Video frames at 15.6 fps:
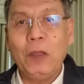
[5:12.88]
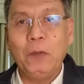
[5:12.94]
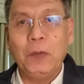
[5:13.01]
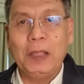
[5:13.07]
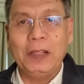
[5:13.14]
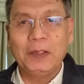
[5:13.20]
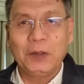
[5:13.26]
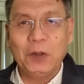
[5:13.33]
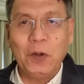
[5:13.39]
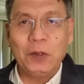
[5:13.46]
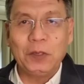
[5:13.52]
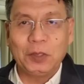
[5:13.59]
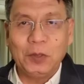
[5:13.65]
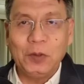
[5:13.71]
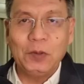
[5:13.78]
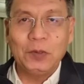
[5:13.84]
we will
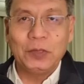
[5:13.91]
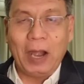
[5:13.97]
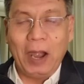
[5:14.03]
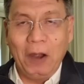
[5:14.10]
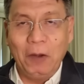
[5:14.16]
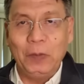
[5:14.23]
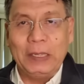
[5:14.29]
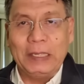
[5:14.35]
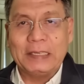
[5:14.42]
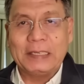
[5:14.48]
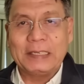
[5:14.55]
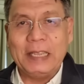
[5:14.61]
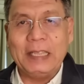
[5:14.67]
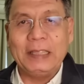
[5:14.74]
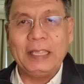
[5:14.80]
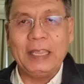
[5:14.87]
go to Darwin
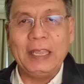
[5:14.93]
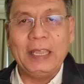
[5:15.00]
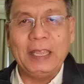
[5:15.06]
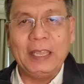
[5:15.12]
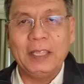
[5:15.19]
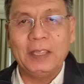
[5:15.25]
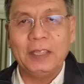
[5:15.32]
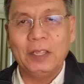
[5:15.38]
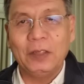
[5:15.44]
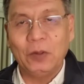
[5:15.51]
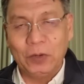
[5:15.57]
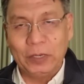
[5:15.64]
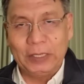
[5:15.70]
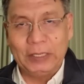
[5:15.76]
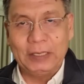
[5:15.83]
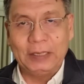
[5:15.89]
City in the
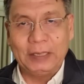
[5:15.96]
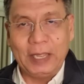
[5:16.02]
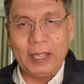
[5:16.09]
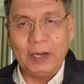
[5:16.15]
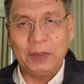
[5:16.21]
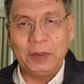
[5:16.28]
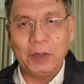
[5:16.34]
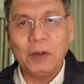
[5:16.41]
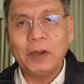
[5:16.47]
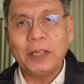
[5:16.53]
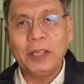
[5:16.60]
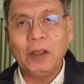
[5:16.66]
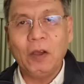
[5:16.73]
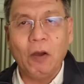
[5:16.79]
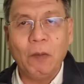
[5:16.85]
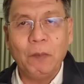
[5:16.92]
Northern
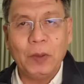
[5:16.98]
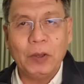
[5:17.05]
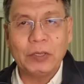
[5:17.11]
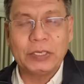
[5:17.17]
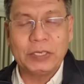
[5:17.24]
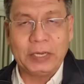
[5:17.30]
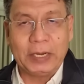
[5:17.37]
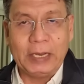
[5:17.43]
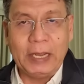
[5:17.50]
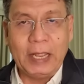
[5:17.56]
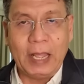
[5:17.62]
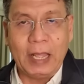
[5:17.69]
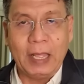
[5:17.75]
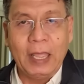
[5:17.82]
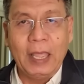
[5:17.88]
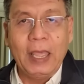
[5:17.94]
Territory of
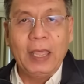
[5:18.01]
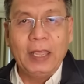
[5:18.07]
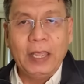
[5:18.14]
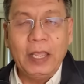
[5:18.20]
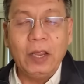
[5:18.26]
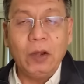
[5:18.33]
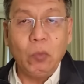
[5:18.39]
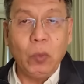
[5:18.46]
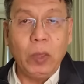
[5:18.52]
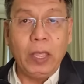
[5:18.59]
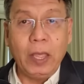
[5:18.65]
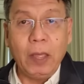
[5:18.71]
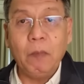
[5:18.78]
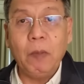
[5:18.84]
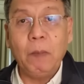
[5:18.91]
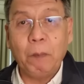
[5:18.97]
Australia. Here
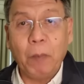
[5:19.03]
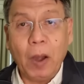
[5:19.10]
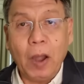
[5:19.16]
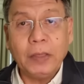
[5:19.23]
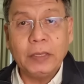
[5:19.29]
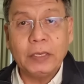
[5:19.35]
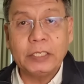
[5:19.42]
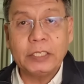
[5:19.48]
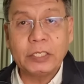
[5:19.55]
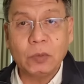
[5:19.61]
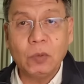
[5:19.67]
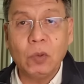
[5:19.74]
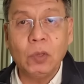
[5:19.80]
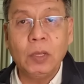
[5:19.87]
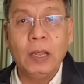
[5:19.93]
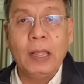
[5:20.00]
we have a partner
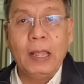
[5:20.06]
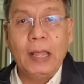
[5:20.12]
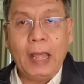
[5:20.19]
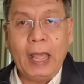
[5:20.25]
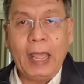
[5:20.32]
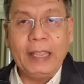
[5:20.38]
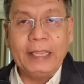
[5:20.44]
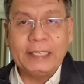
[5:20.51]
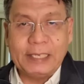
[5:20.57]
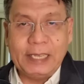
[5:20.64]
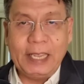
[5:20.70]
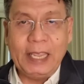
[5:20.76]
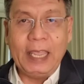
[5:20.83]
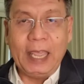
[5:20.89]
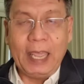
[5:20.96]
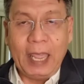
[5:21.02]
school,
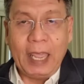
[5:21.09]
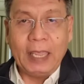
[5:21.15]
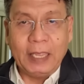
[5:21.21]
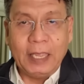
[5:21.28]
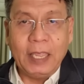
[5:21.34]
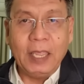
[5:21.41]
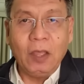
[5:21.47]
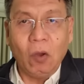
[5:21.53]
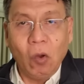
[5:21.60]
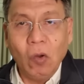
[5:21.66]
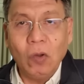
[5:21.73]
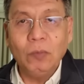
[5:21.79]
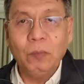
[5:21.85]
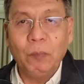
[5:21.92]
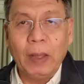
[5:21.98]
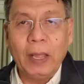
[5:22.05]
ICAE,
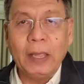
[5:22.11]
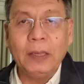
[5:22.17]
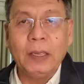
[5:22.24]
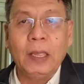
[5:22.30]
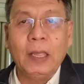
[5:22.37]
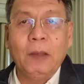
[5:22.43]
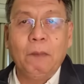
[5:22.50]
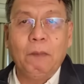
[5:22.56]
owned by